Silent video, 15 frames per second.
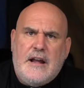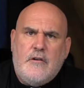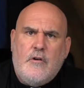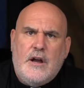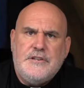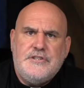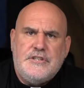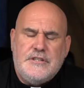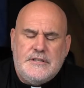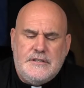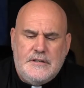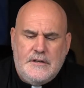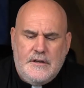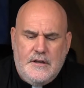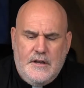question.
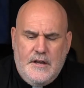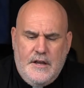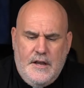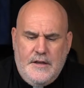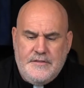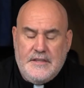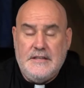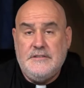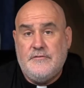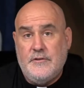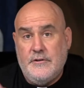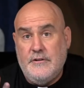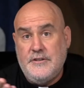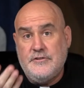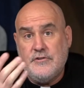And thanks for
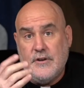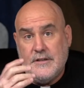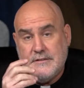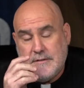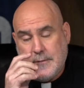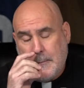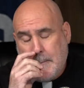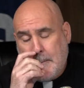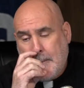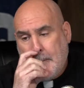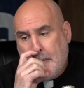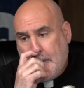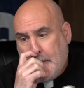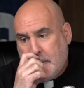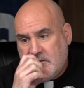your interest.
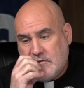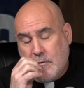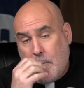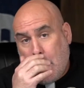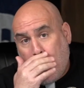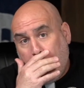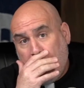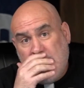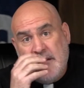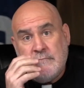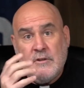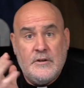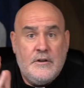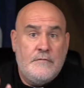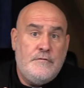So what I'm
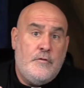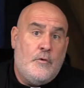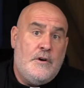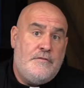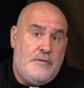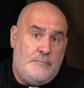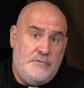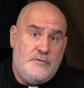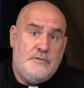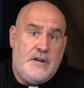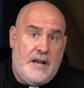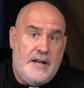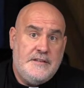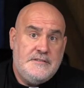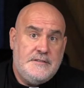looking for from you
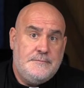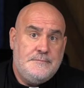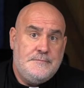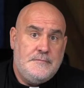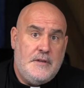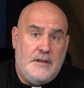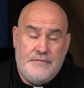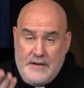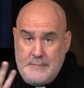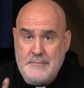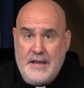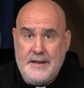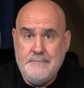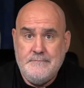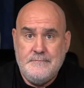guys, if I
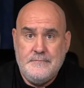may,